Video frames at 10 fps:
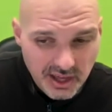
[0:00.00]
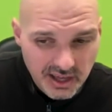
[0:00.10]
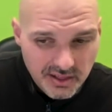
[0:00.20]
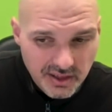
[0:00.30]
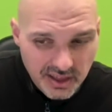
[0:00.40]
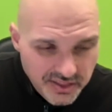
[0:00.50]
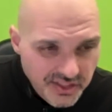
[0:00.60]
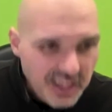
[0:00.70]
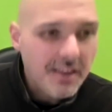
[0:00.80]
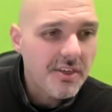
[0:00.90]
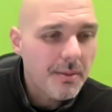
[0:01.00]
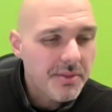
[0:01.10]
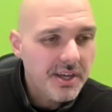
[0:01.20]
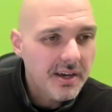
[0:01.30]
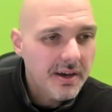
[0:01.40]
It's think of
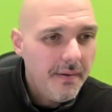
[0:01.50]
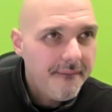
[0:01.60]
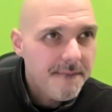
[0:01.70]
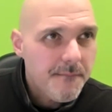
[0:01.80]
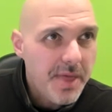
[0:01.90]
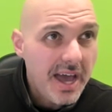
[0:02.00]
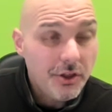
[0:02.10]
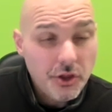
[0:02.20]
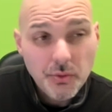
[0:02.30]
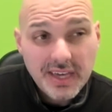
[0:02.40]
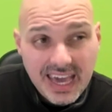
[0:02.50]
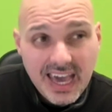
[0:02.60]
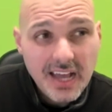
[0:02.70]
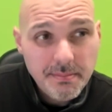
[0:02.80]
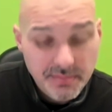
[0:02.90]
something that you
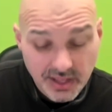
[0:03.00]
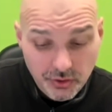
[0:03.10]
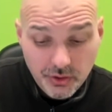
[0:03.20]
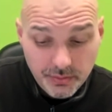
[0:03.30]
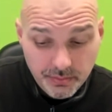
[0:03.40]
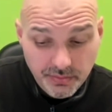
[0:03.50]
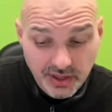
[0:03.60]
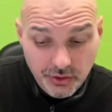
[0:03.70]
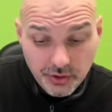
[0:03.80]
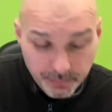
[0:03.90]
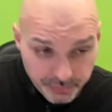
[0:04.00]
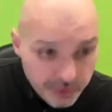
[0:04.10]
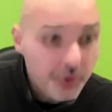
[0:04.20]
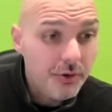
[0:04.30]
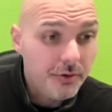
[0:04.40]
can
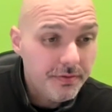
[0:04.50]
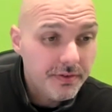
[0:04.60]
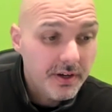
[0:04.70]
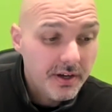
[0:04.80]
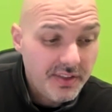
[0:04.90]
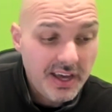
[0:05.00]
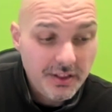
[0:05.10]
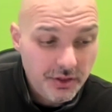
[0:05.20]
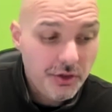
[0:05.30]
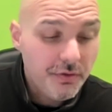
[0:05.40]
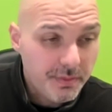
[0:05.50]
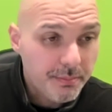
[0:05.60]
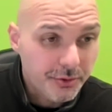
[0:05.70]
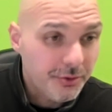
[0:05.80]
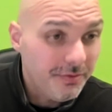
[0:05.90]
prove that you've
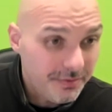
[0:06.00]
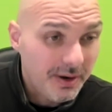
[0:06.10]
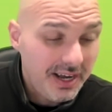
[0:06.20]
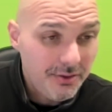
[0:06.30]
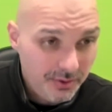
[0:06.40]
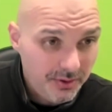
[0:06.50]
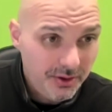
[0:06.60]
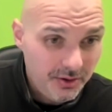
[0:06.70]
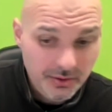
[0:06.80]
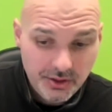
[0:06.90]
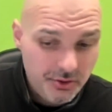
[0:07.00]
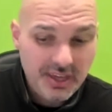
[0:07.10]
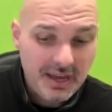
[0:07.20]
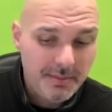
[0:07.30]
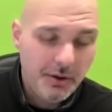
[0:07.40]
improved, right? So it
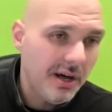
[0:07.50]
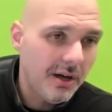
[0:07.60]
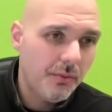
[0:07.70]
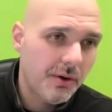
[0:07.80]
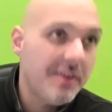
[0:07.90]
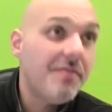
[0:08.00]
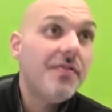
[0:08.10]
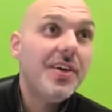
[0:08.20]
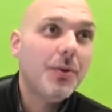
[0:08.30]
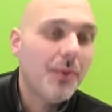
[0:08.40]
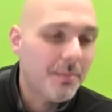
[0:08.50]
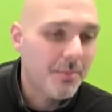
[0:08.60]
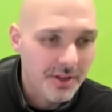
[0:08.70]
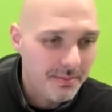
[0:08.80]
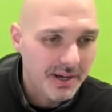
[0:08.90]
just can't be, well, we feel
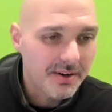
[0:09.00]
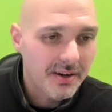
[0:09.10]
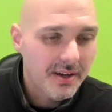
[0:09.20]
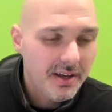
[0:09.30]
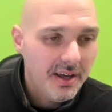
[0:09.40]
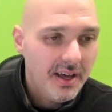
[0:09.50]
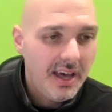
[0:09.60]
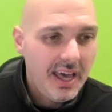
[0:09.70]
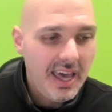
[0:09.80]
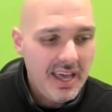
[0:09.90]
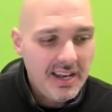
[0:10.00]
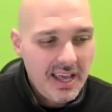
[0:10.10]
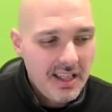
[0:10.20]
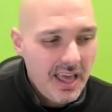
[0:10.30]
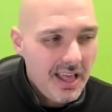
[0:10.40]
1% better,
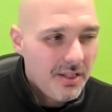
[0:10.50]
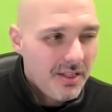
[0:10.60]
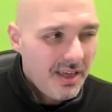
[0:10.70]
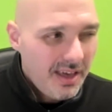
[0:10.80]
and